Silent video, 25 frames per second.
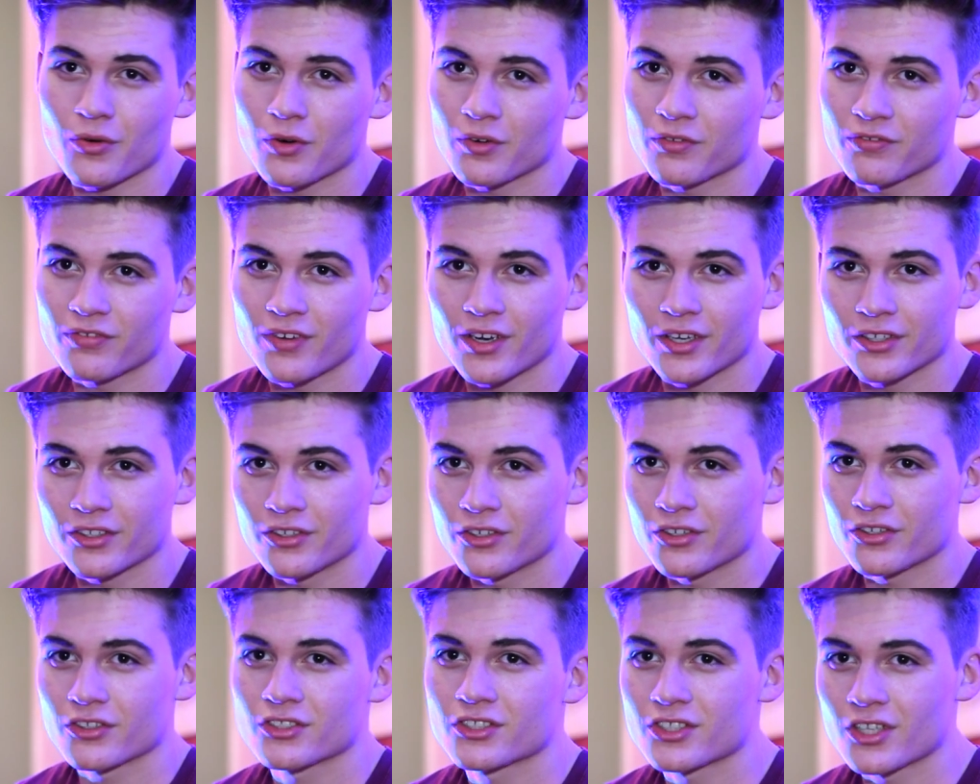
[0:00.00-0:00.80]
or
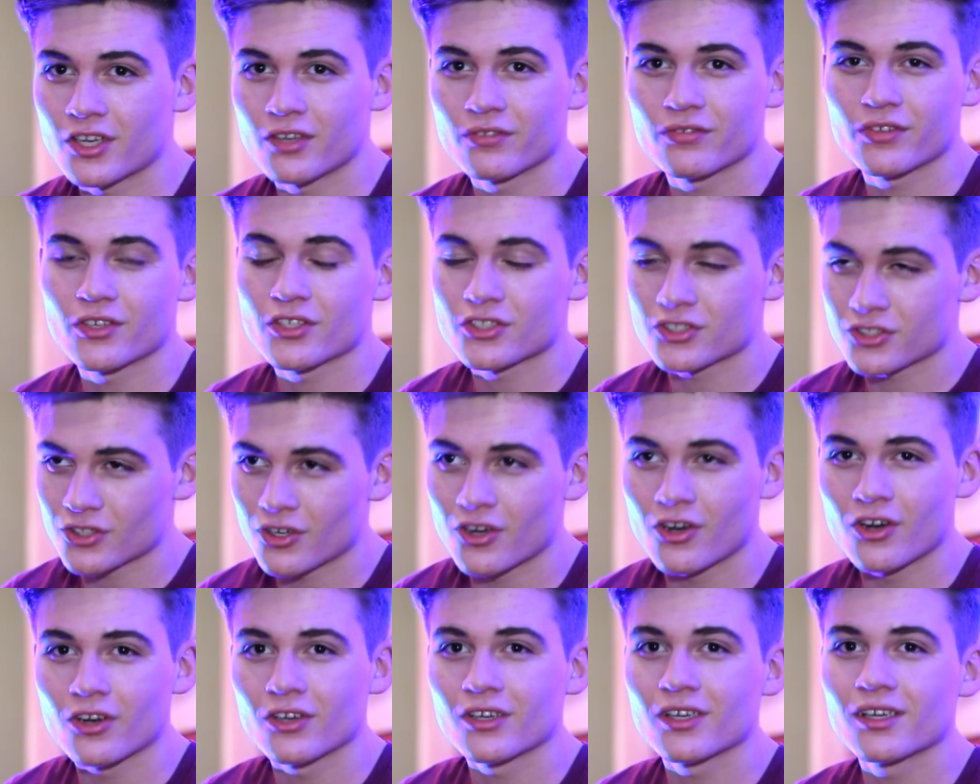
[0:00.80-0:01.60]
finding yourself in a
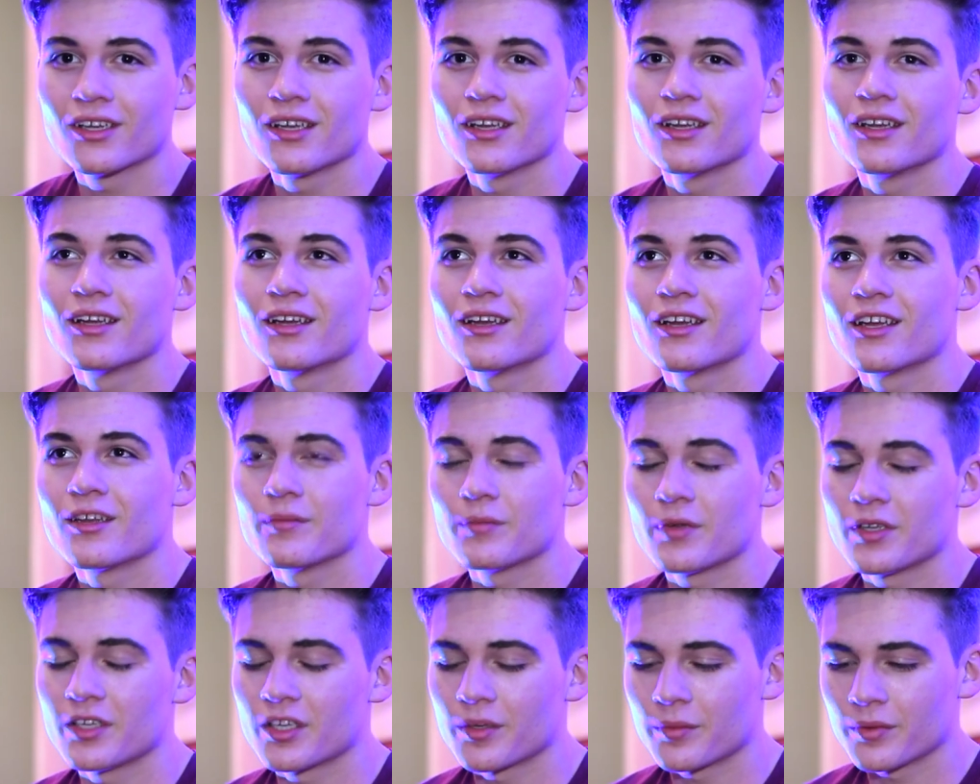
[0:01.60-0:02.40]
song
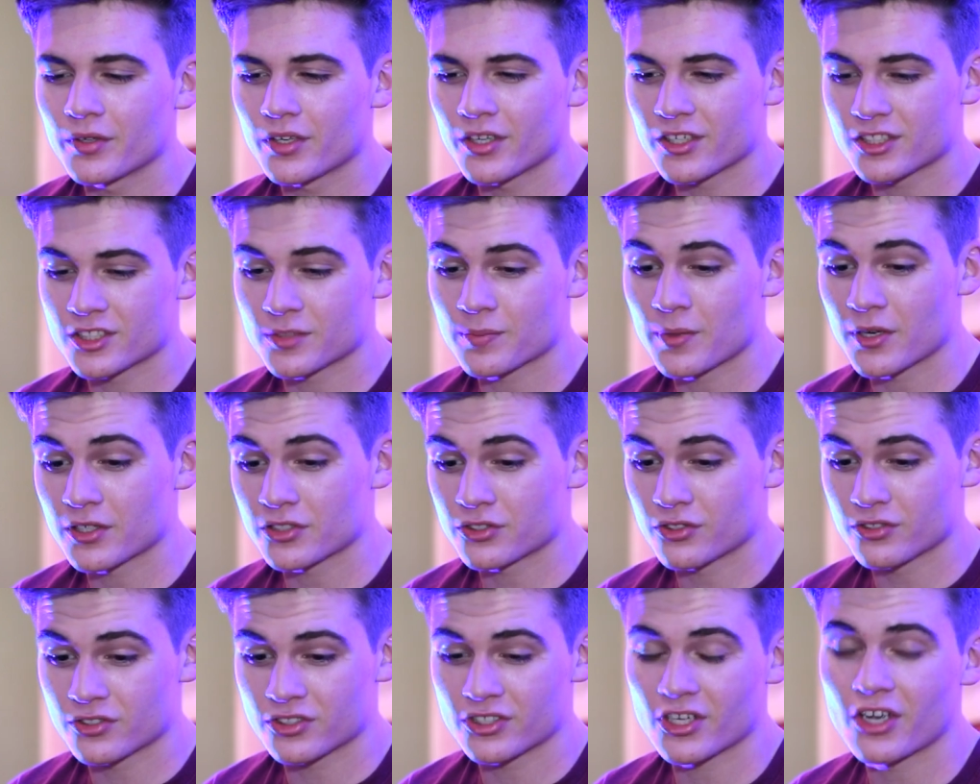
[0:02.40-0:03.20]
and being able to
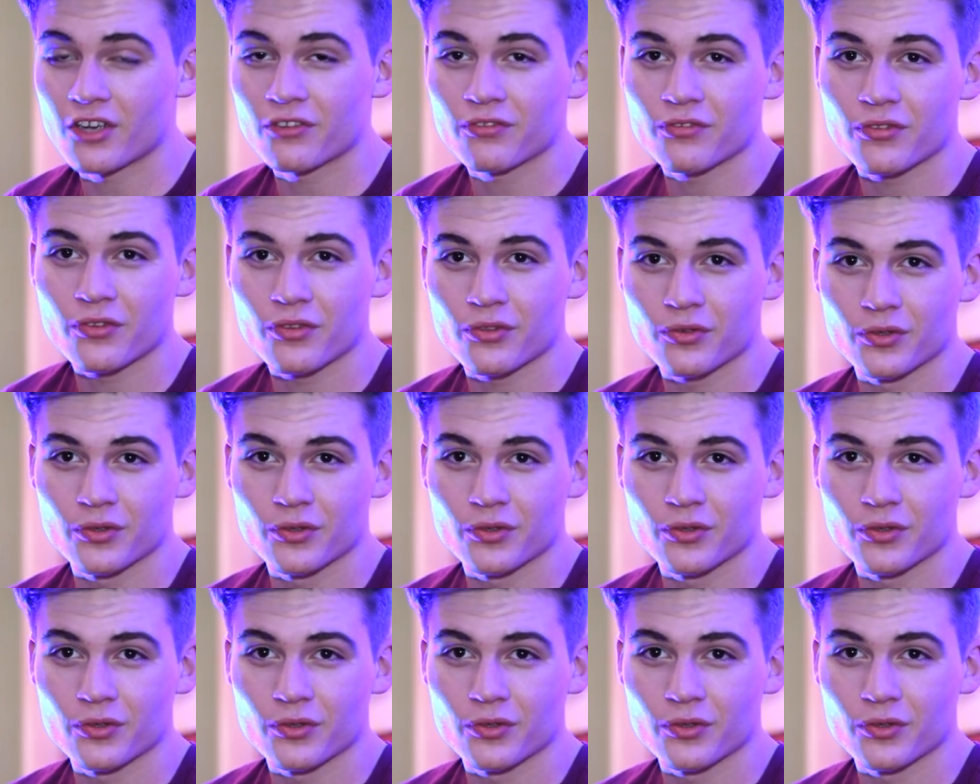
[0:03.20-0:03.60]
express yourself